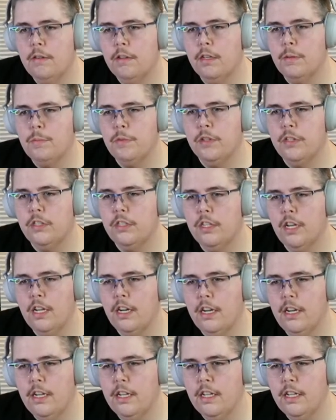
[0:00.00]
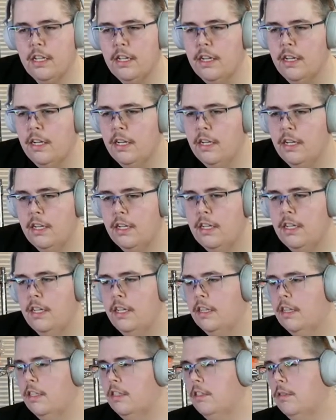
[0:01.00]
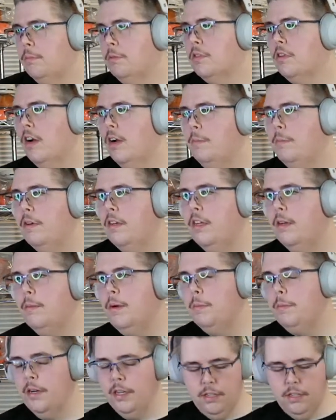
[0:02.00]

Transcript: I appreciate it. Hit the subscribe button on my